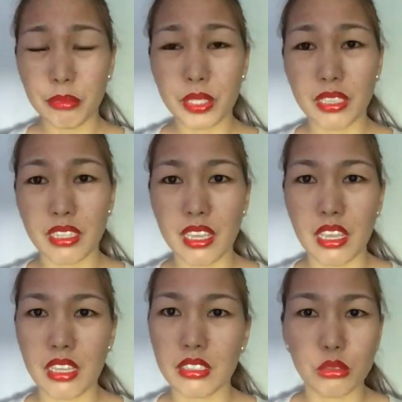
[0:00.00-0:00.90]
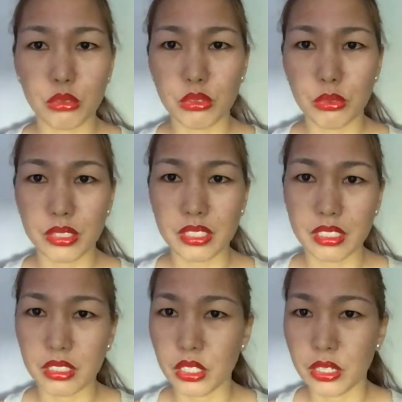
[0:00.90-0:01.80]
but I don't really
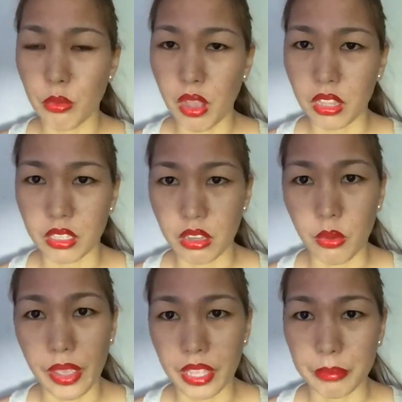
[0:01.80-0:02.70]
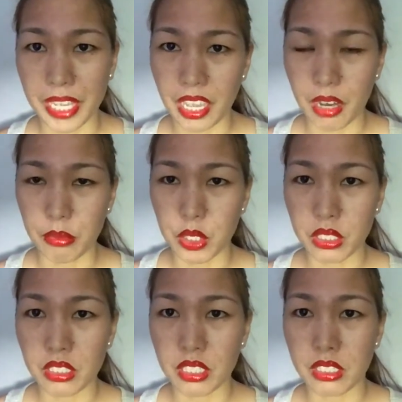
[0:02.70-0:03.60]
look good a while ago and my camera
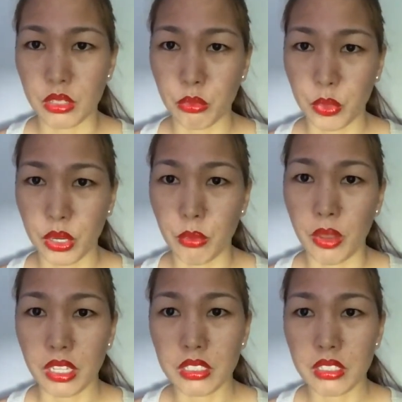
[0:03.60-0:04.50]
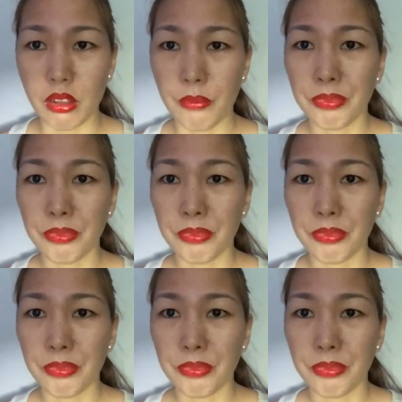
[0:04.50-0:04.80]
doesn't work well, so